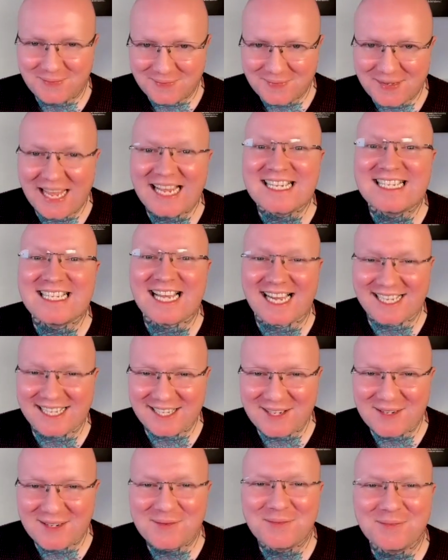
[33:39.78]
I said, but
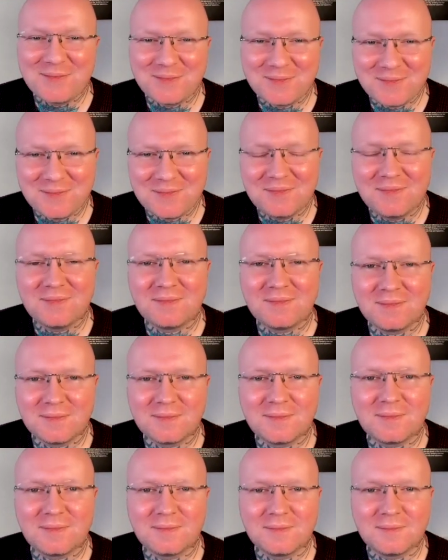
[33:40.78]
if you are better than
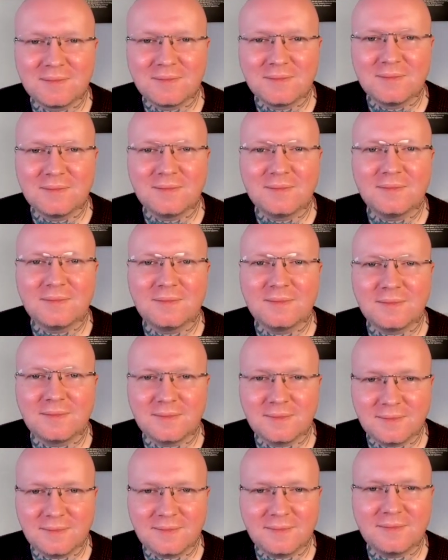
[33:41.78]
me, I'm more
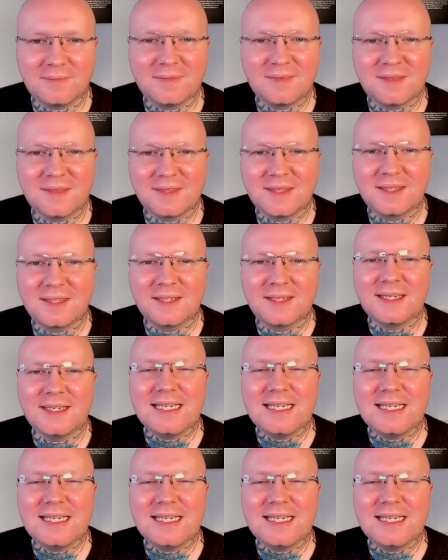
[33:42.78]
than happy.